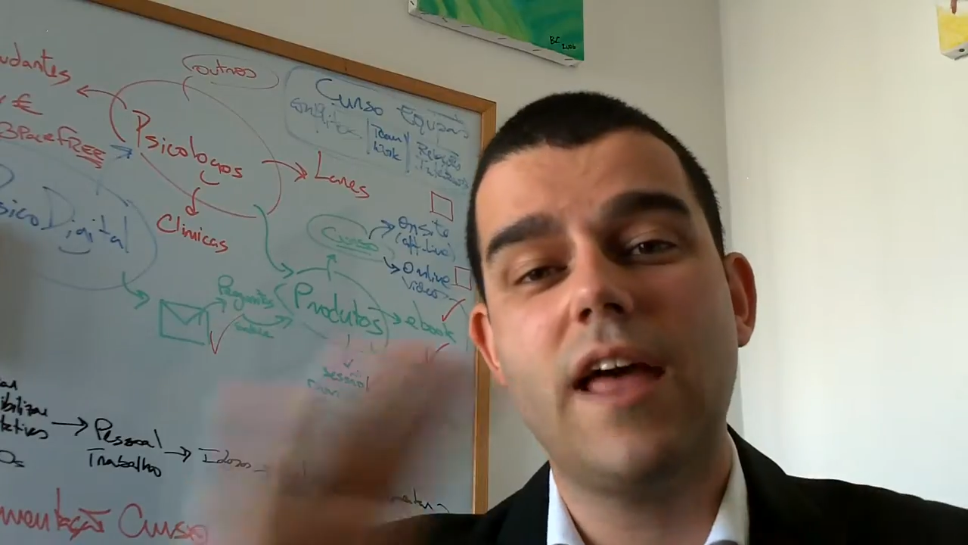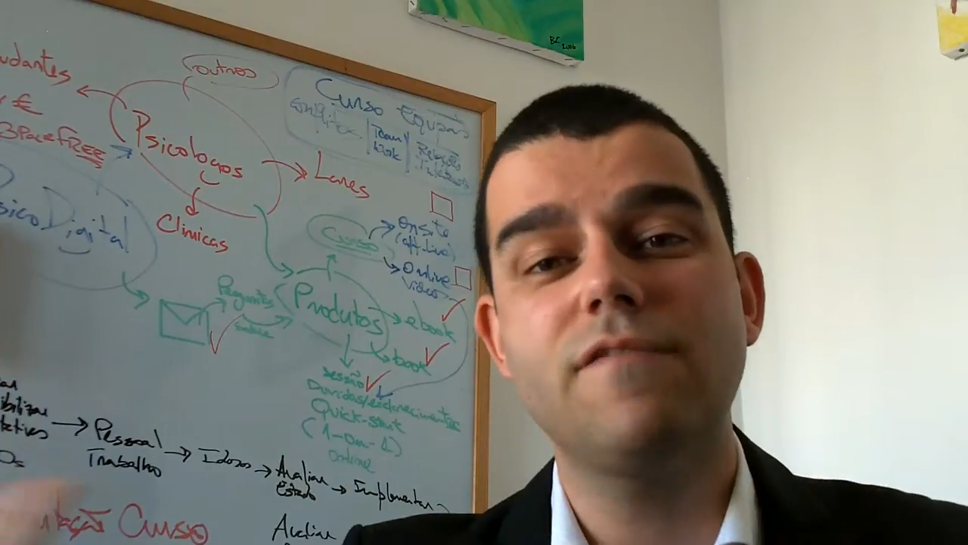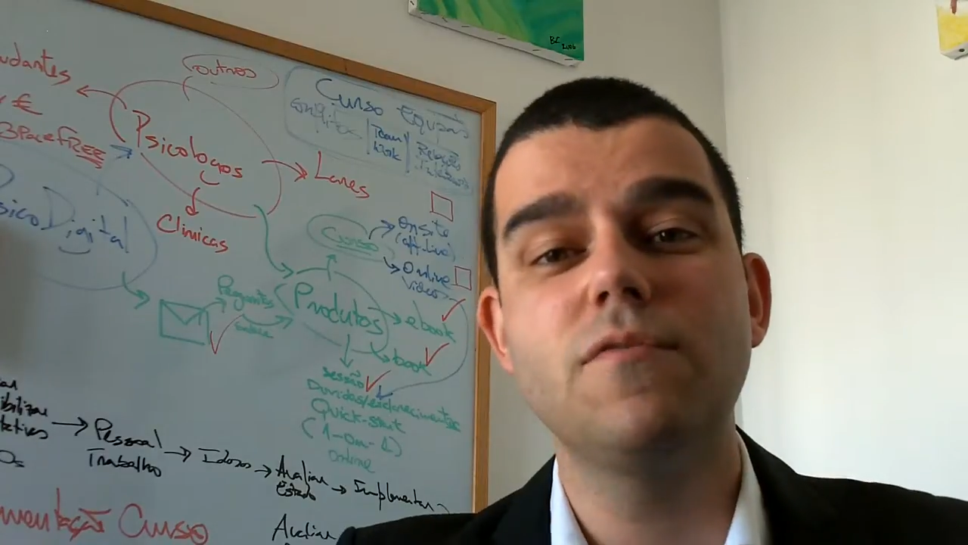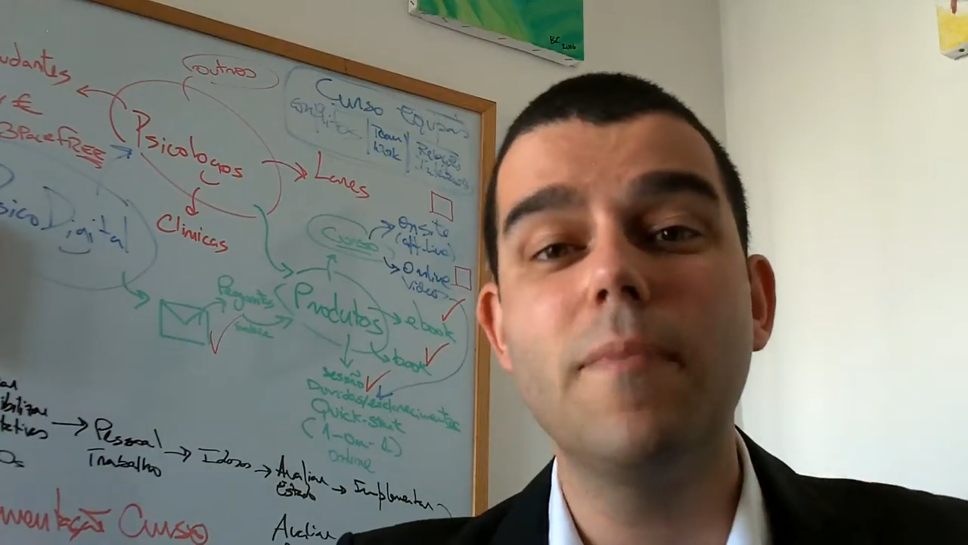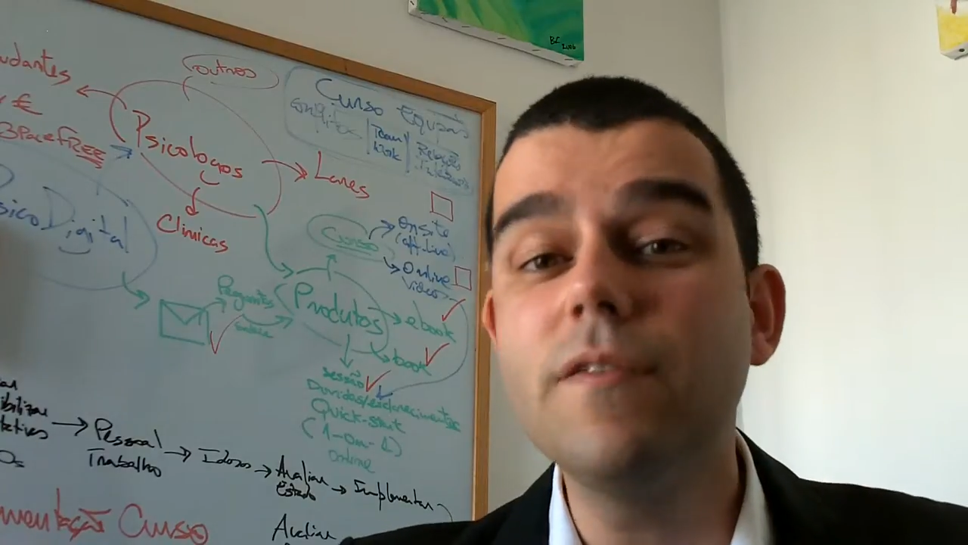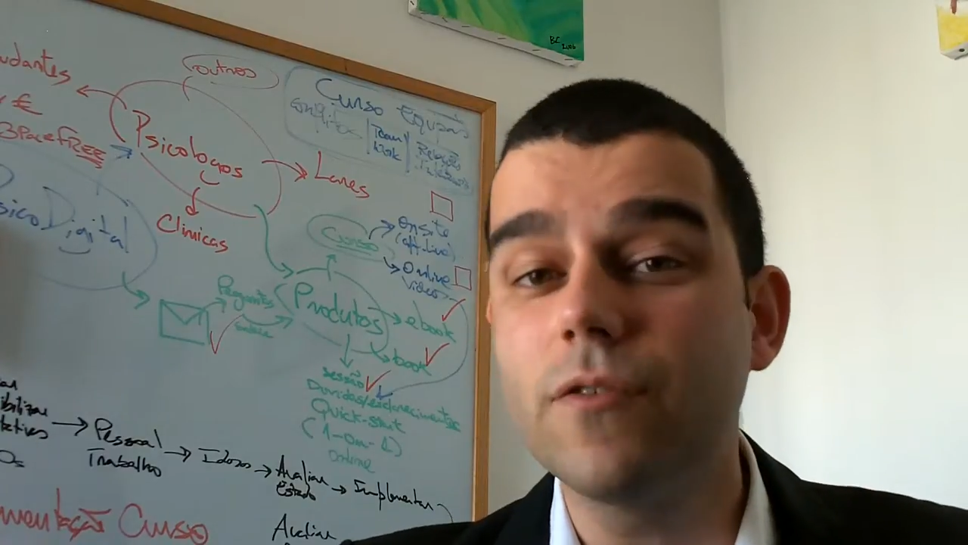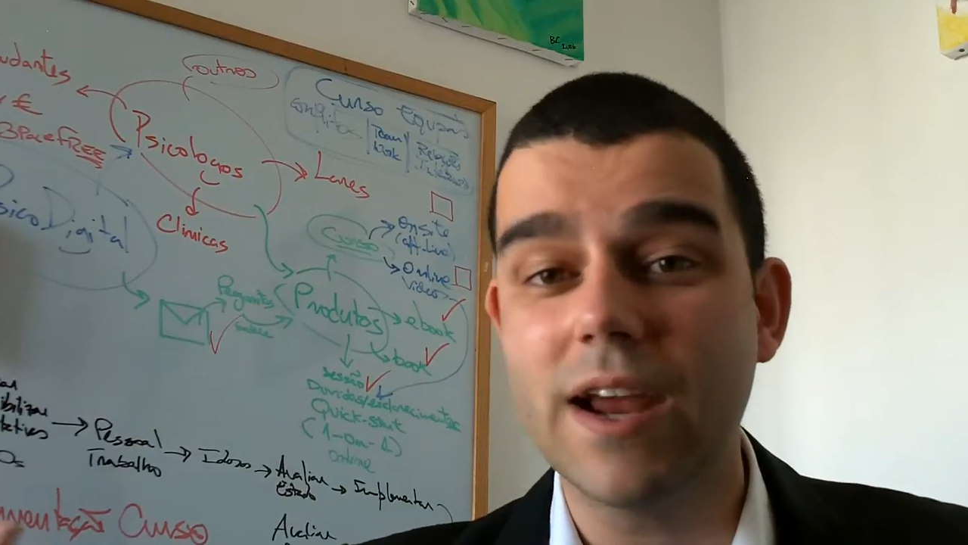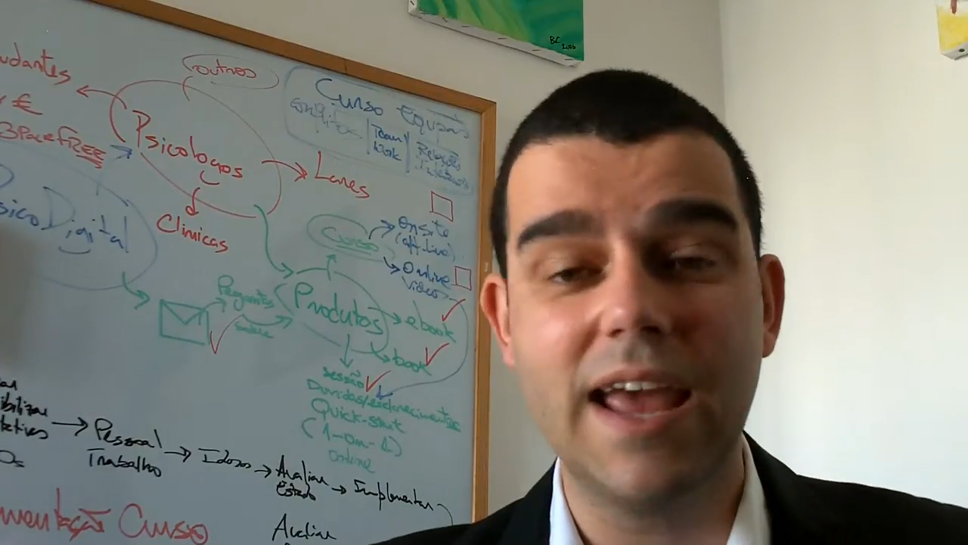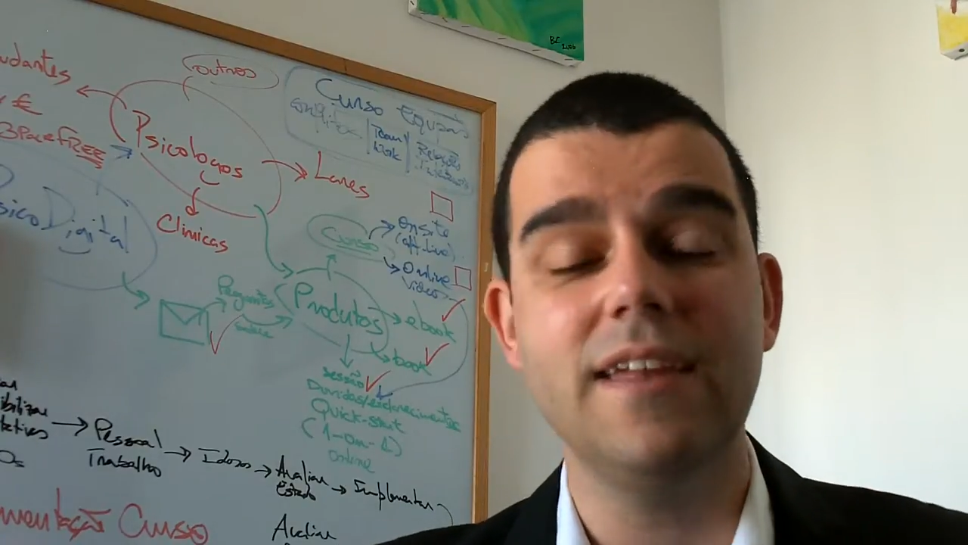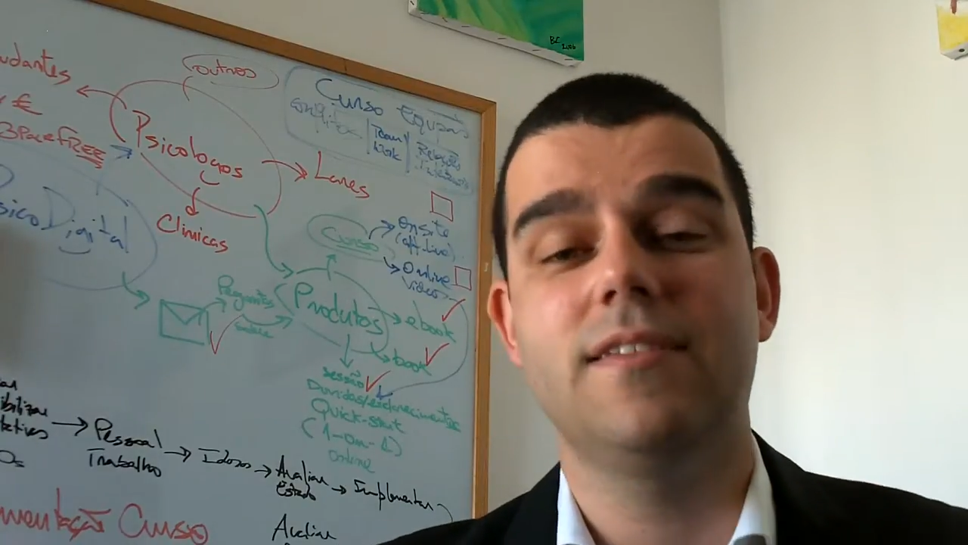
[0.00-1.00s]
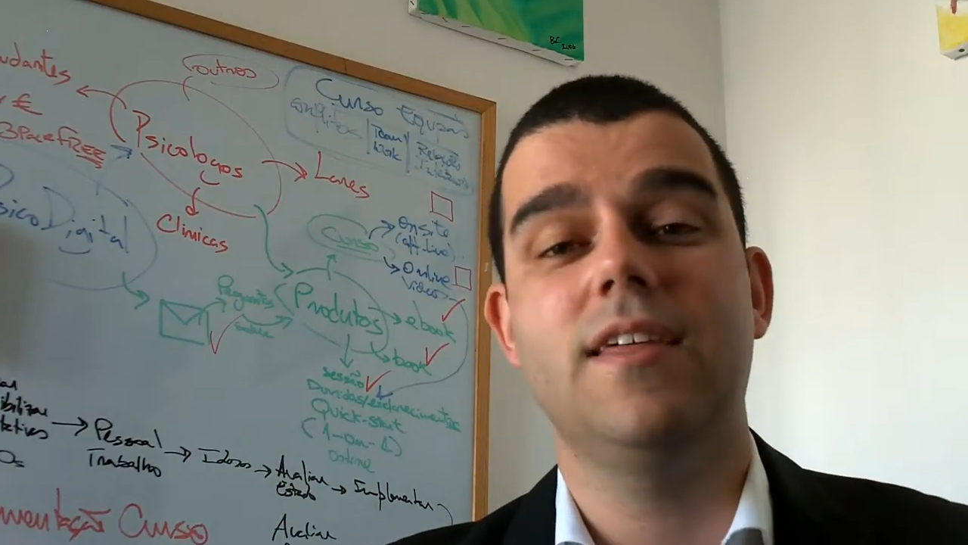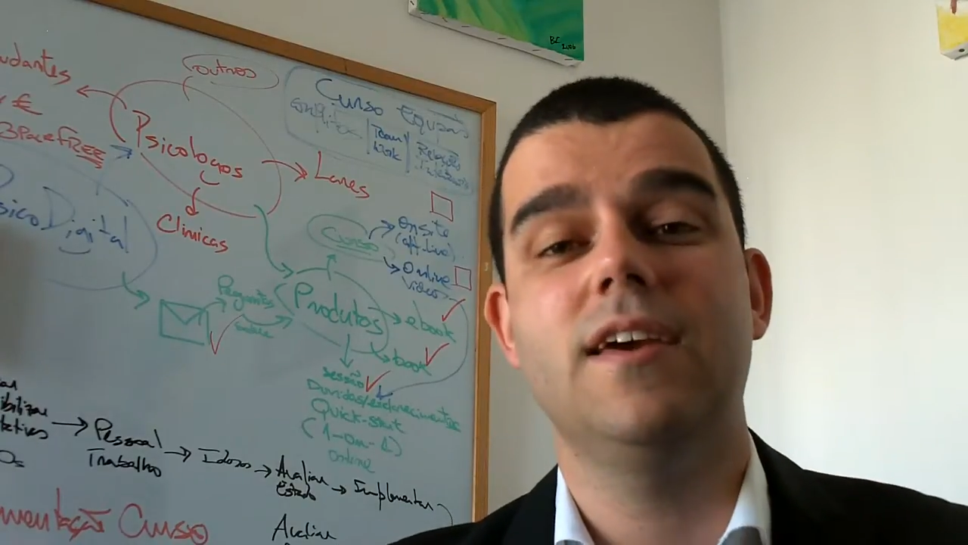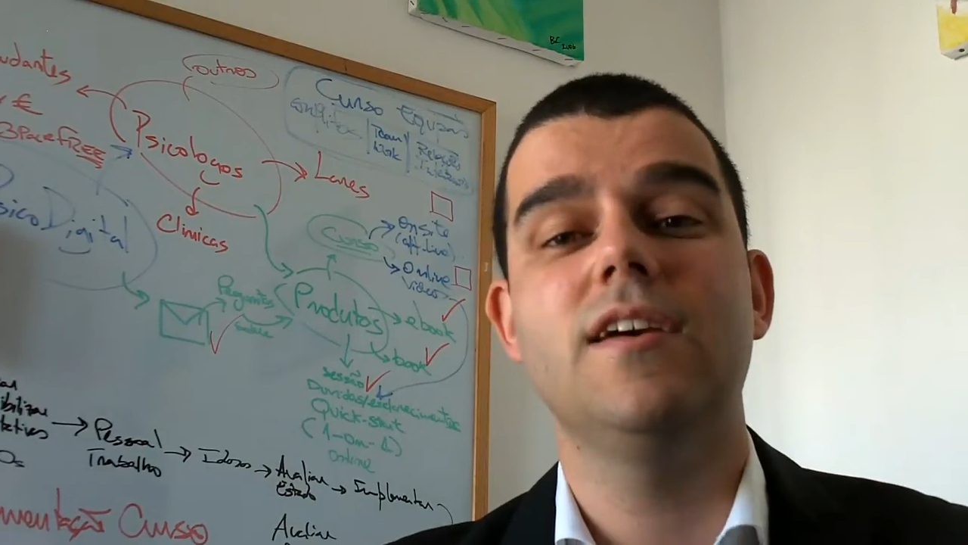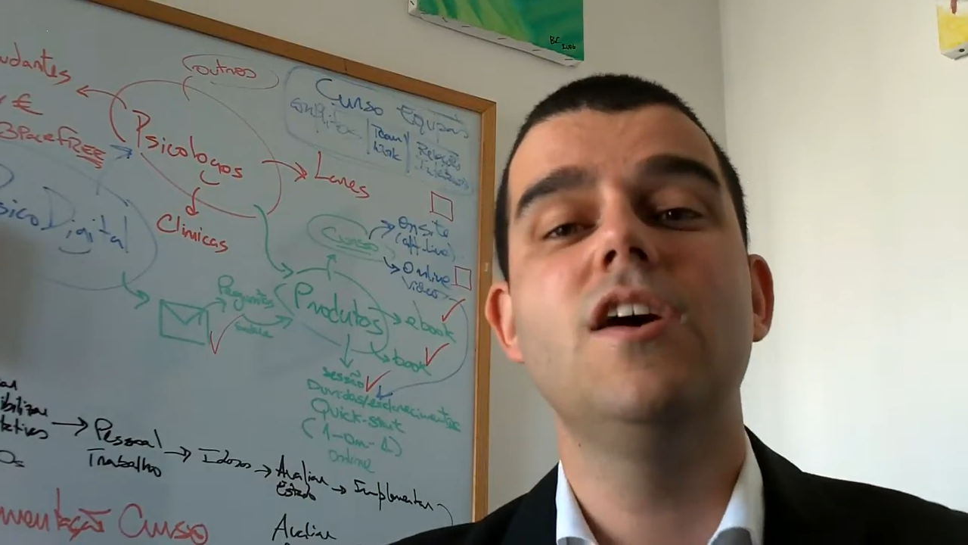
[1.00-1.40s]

have to pay for anything